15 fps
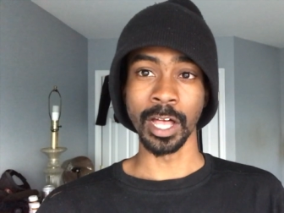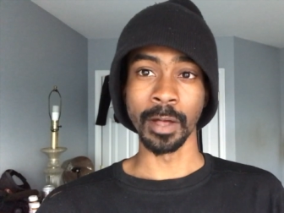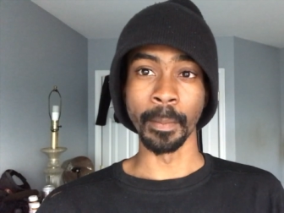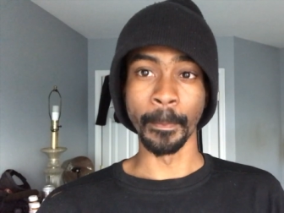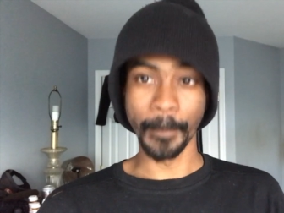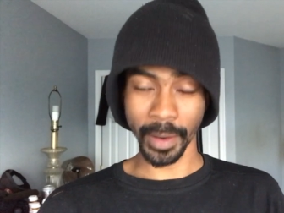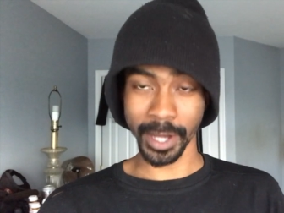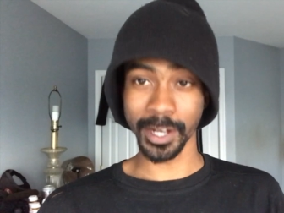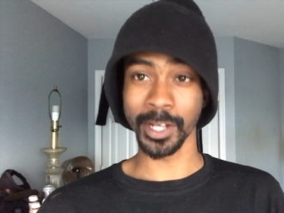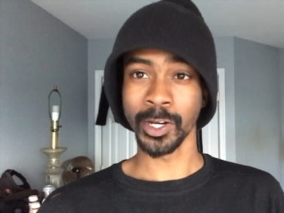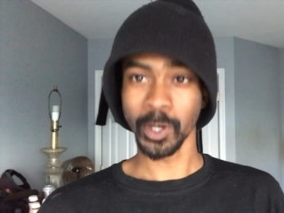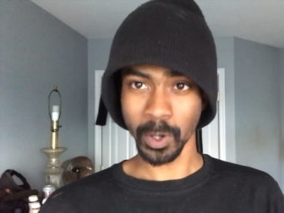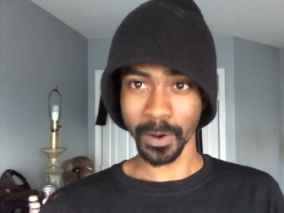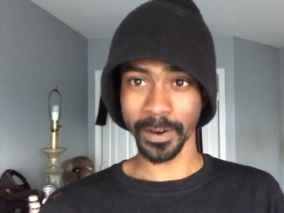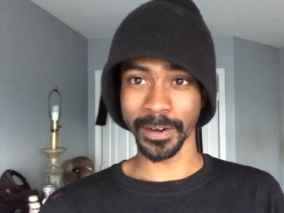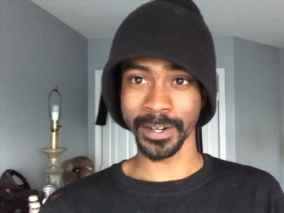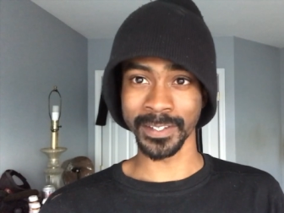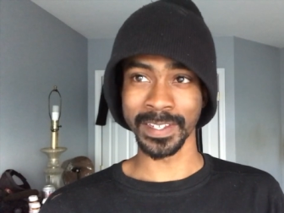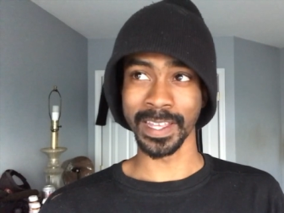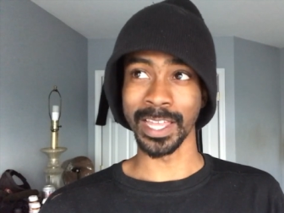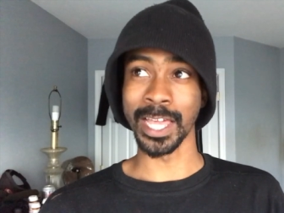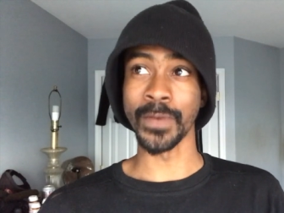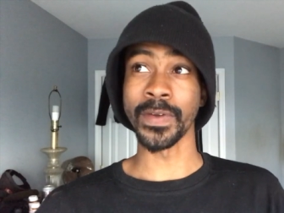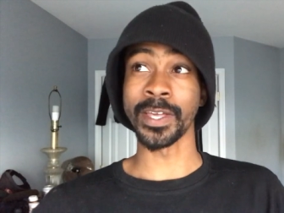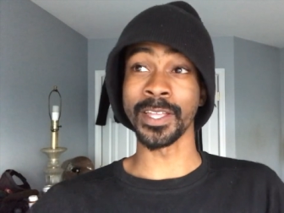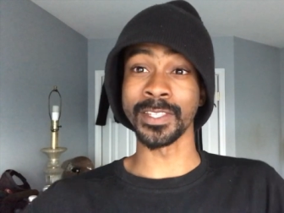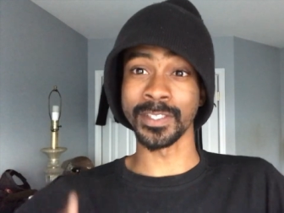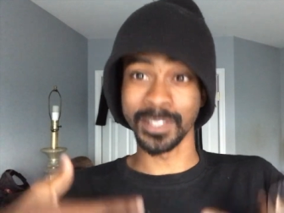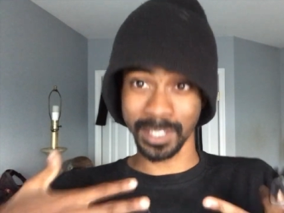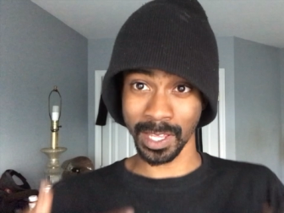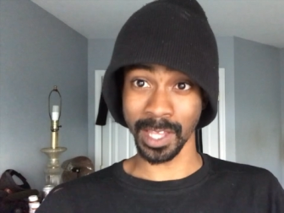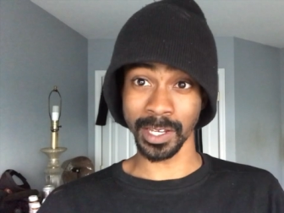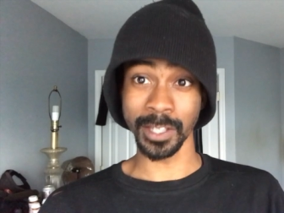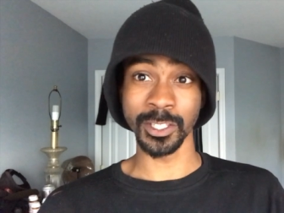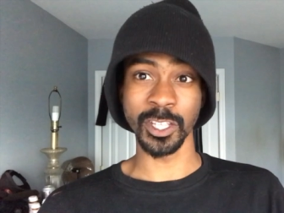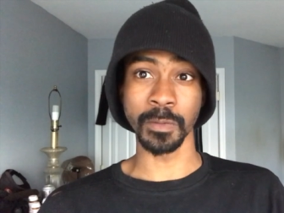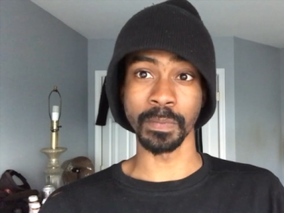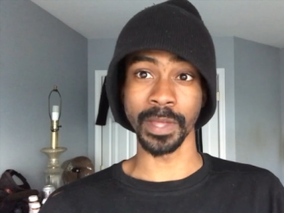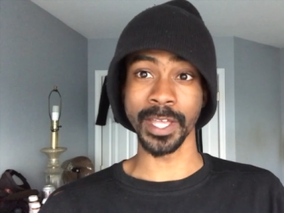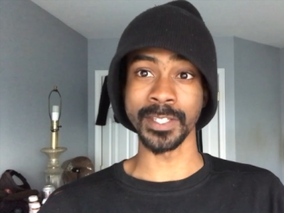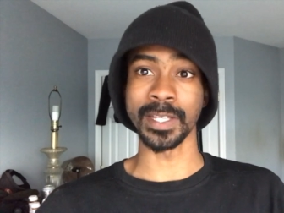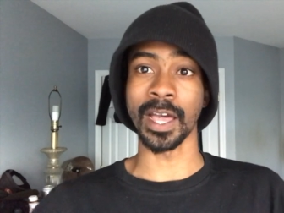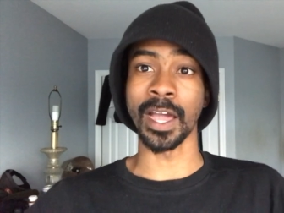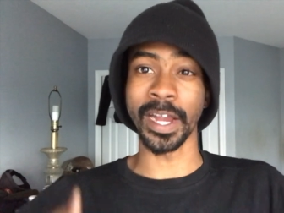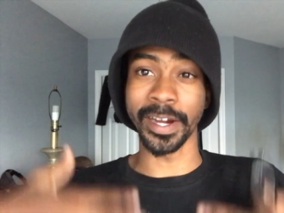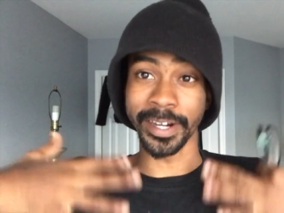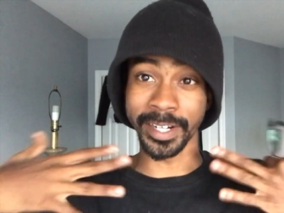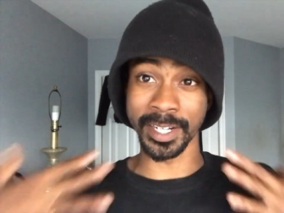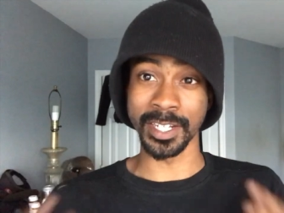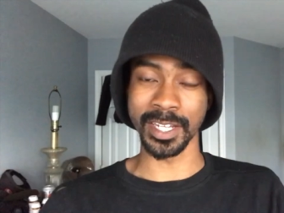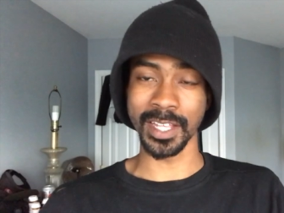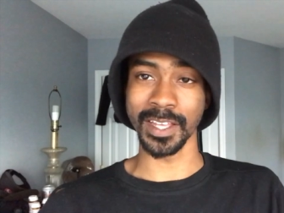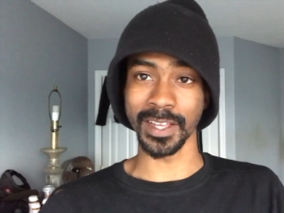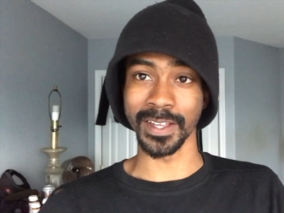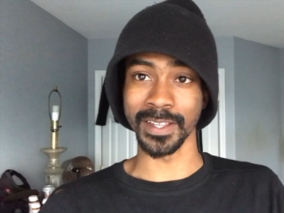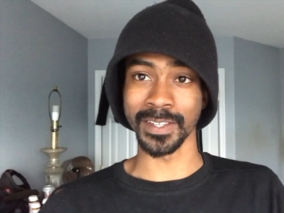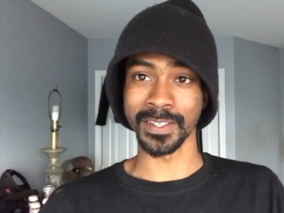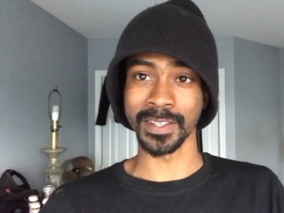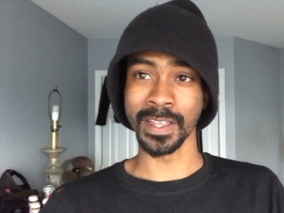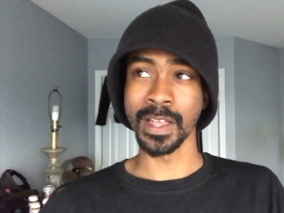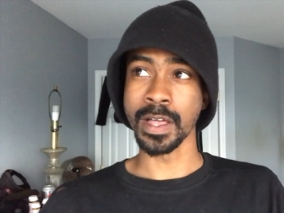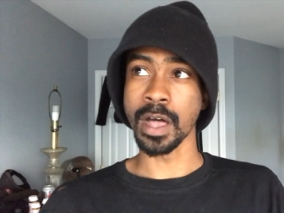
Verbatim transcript: But of course, if we continue to base our ideas